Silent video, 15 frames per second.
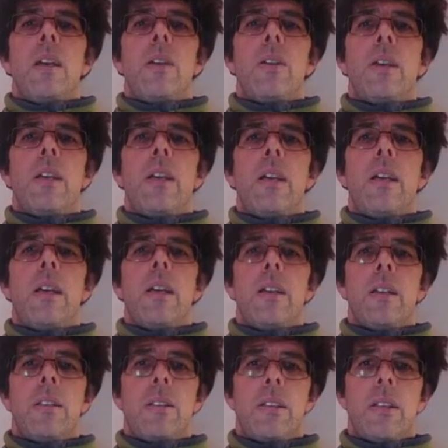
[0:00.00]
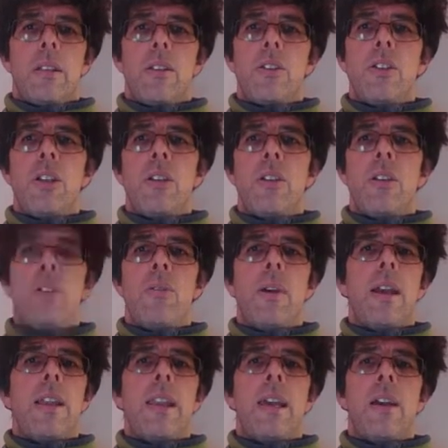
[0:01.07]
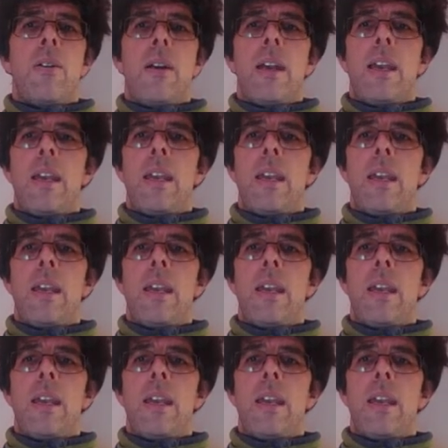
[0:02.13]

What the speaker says: Okay, I'm going to show you now